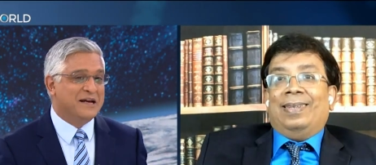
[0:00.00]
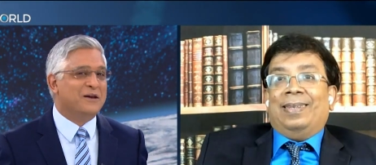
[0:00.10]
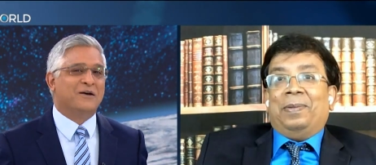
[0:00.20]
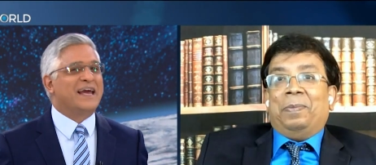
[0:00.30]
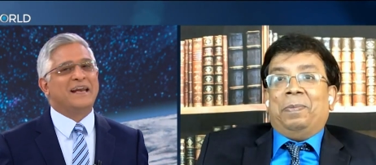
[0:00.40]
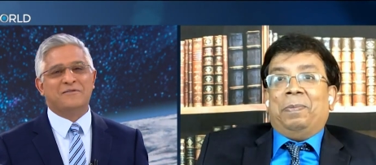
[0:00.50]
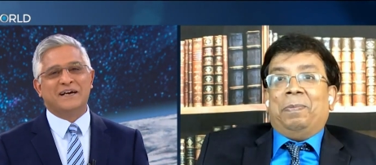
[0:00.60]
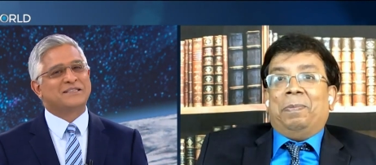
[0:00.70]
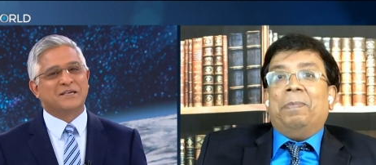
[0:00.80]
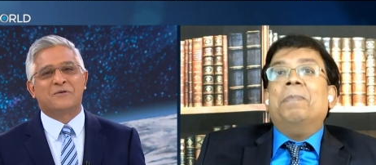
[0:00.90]
Speaker 1: Look, anyway,
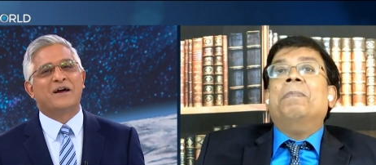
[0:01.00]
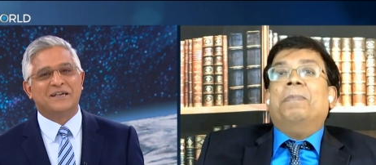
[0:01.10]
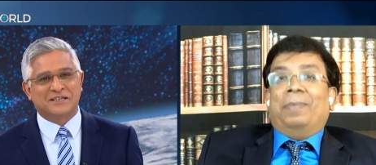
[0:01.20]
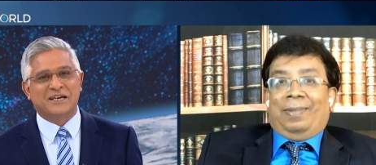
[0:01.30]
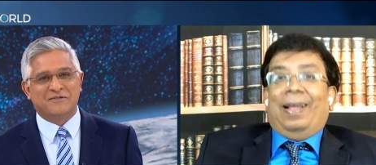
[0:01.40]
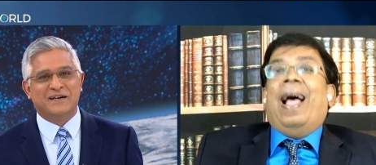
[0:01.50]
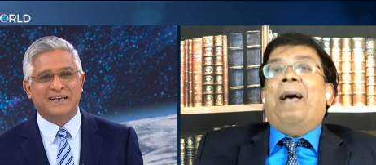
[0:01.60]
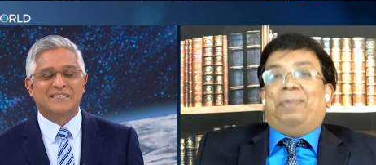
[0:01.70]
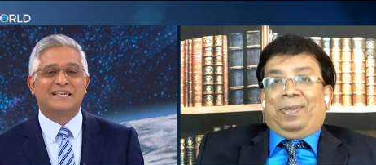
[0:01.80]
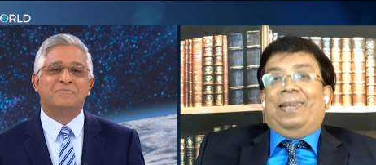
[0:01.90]
it's a great achievement,
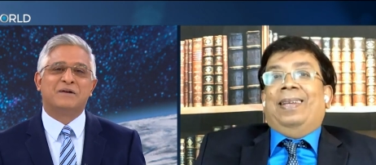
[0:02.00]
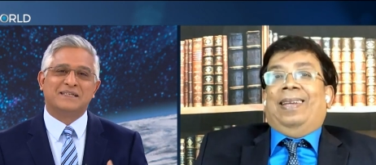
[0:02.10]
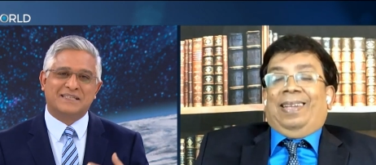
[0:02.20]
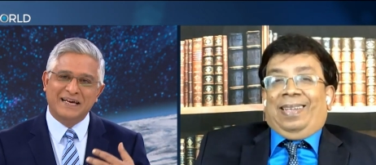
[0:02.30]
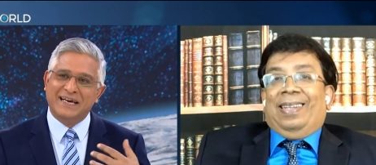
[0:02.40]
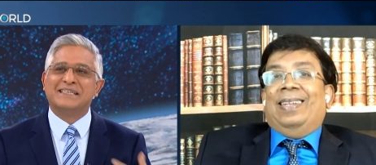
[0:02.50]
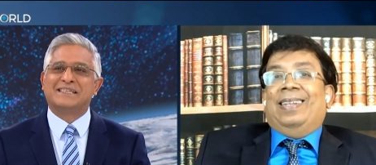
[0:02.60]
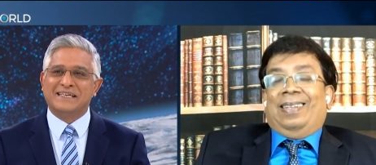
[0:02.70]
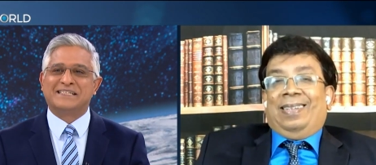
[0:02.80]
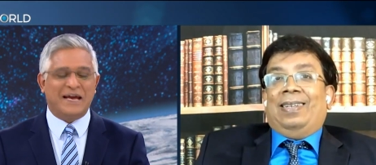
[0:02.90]
isn't it? Because he's
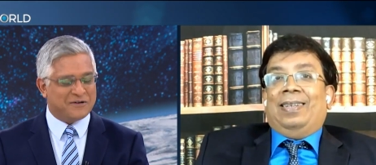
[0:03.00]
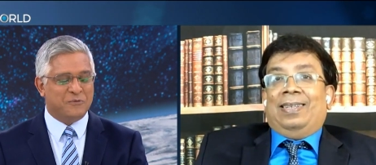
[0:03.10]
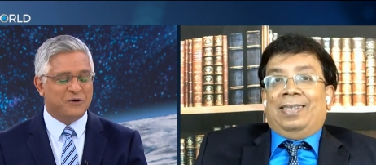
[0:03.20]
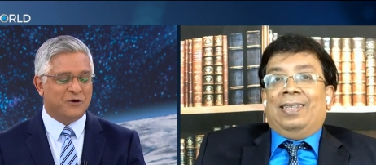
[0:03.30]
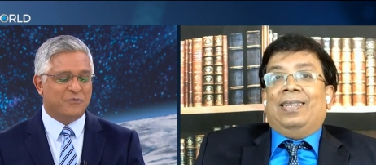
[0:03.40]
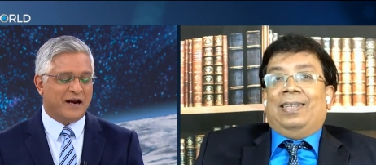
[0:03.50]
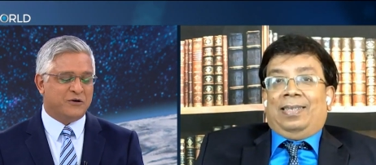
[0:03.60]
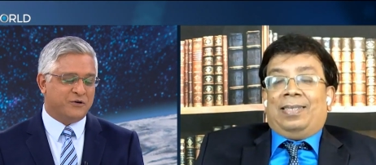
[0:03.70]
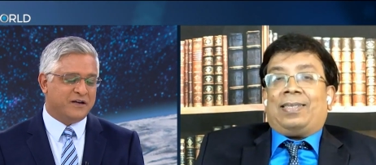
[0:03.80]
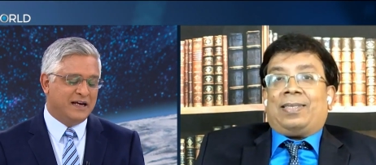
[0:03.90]
going to set a world
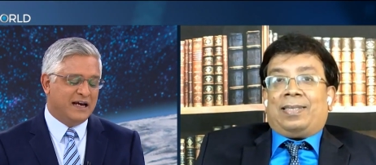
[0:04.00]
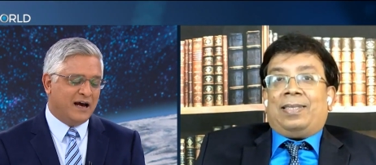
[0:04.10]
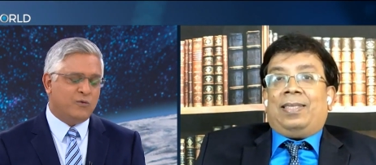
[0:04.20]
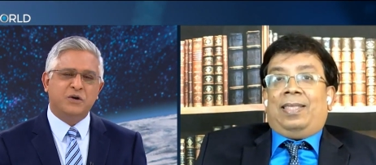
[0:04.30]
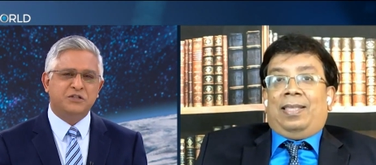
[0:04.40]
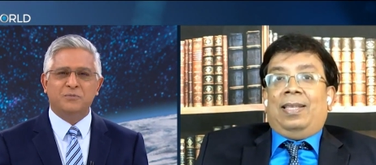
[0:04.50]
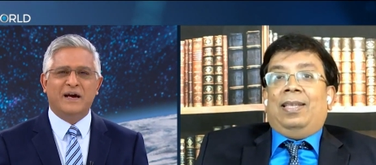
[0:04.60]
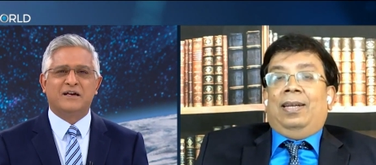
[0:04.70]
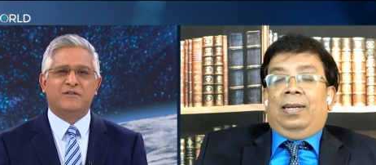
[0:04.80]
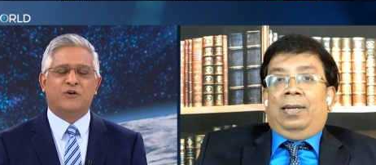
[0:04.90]
record. Uh, what do you
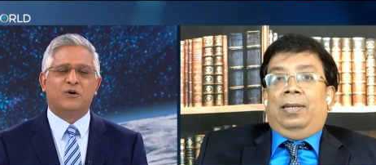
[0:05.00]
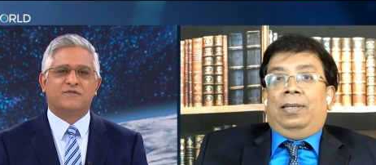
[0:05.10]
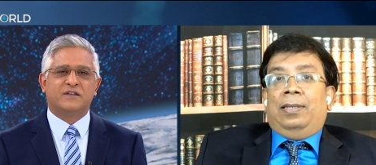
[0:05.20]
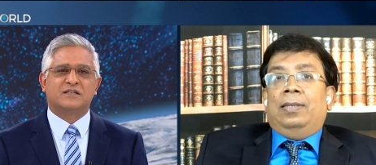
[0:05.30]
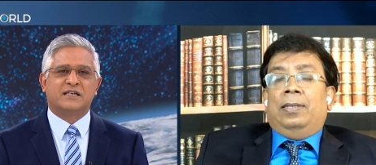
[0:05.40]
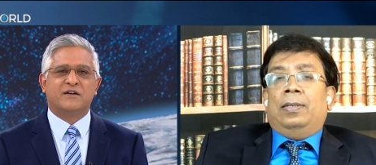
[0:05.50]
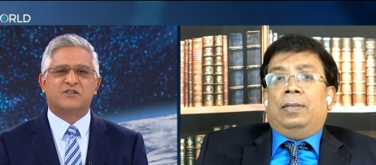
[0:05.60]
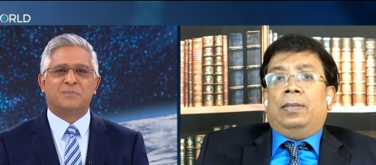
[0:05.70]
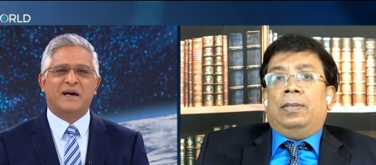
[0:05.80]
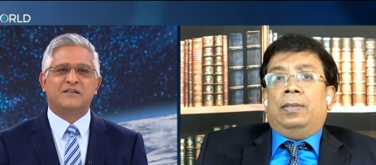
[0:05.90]
make of all of this kind of
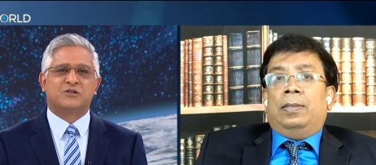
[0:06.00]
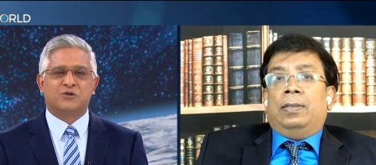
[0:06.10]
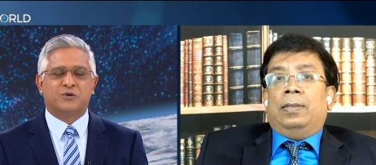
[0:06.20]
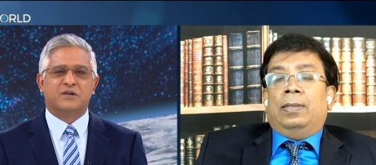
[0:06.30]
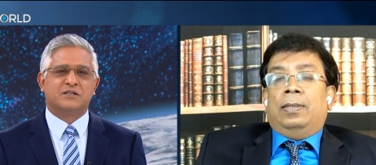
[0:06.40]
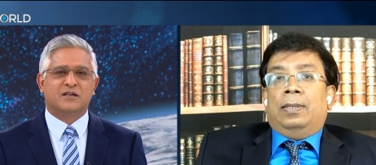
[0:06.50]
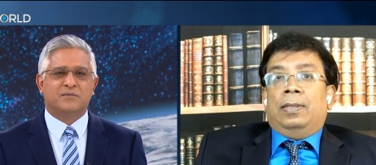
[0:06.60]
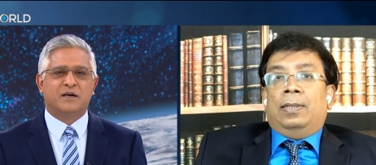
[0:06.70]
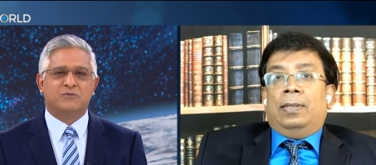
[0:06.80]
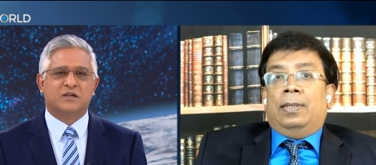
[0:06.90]
space
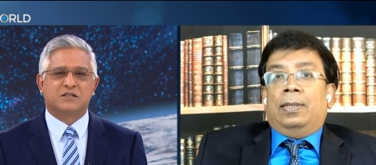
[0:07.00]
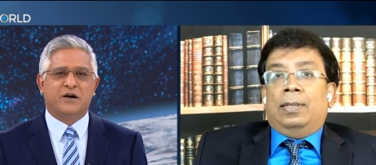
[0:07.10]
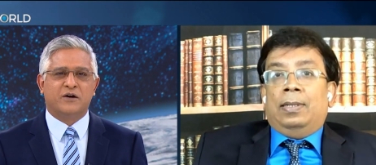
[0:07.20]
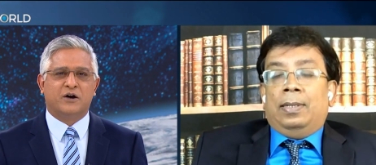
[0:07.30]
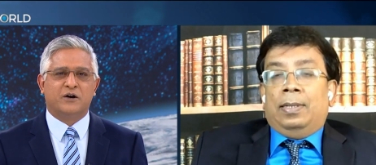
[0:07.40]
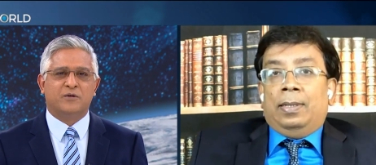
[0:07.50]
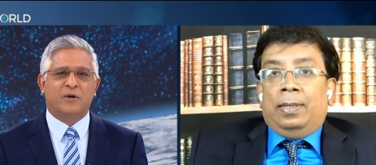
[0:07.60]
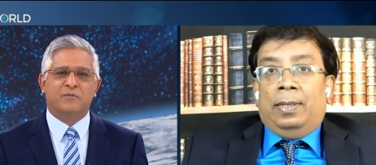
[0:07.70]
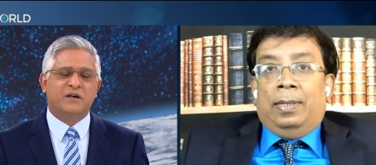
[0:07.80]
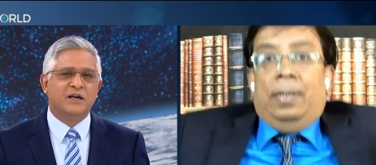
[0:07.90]
tourism and what's going on at the
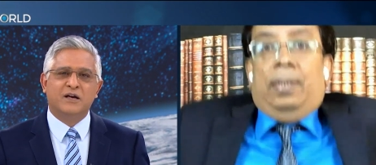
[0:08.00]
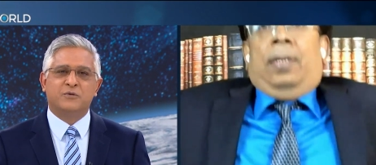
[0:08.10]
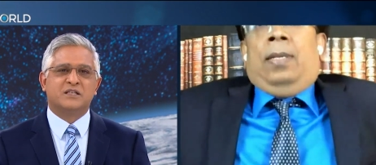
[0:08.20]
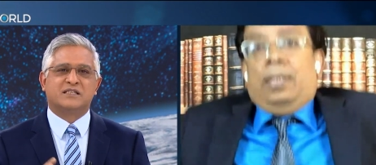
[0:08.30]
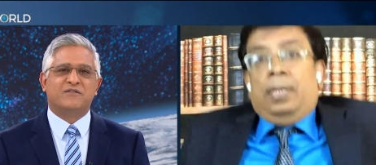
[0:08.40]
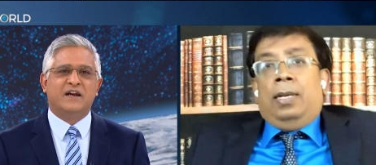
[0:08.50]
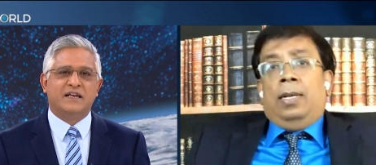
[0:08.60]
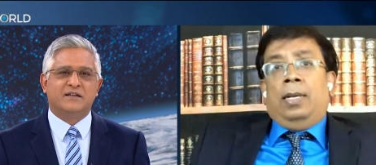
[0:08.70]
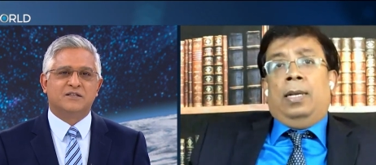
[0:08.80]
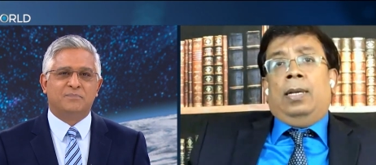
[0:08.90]
moment with
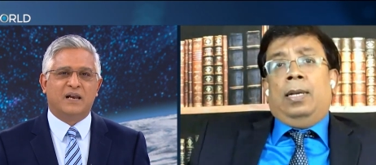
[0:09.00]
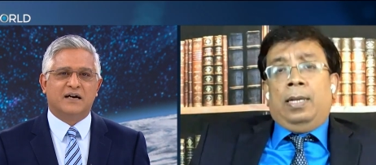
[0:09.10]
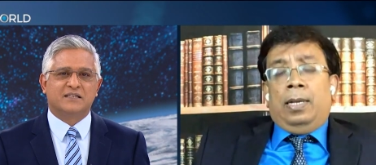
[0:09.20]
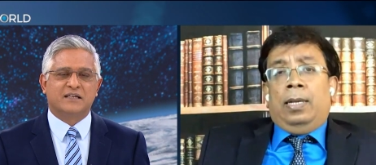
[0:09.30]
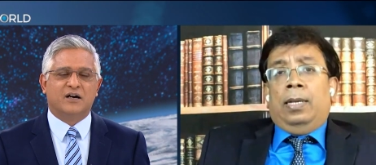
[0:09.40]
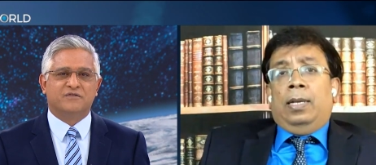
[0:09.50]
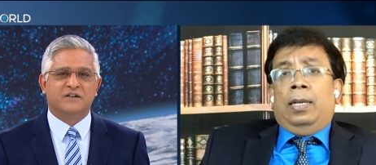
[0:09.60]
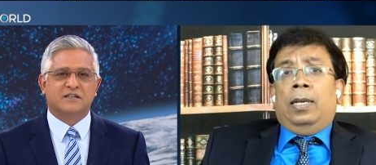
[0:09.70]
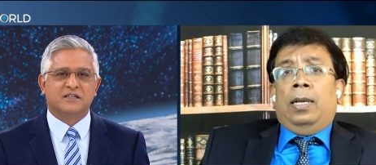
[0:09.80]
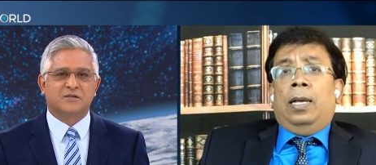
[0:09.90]
civilians blasting off
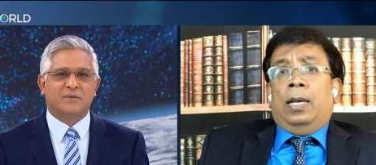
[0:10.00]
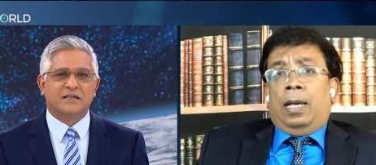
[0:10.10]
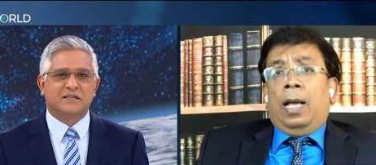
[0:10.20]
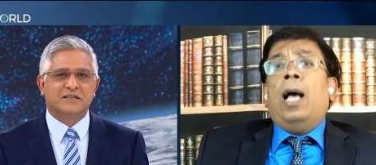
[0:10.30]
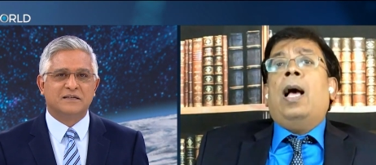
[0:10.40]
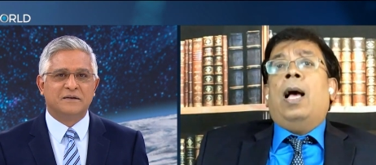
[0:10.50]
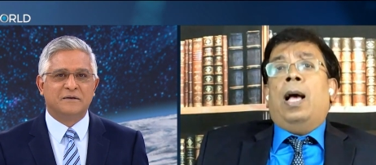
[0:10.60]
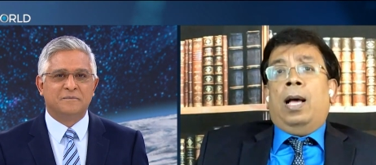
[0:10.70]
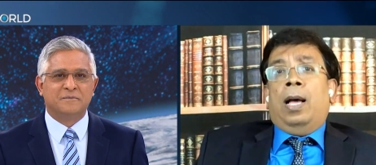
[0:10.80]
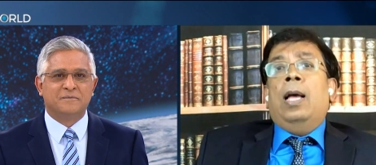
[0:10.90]
into space?
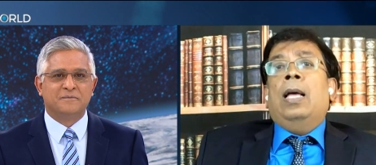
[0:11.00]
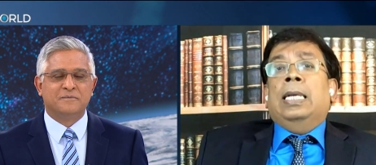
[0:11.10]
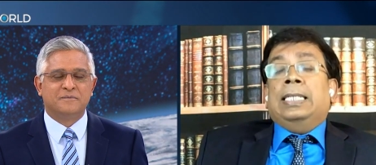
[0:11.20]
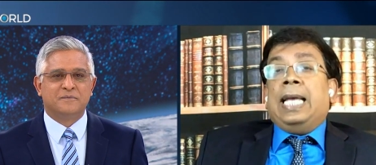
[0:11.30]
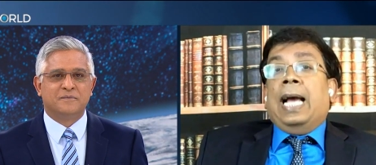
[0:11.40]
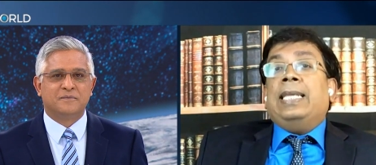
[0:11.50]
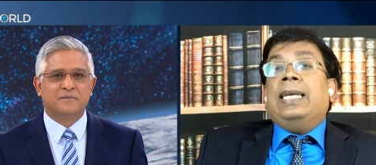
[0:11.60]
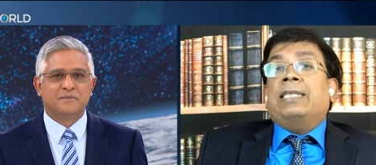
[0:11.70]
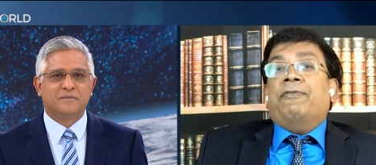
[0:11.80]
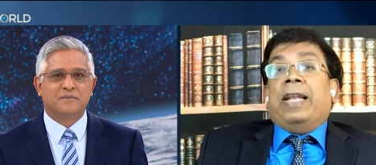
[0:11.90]
Speaker 2: See,
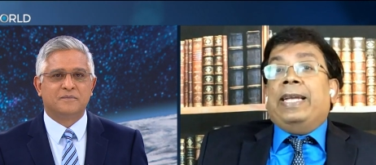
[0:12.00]
I think it's a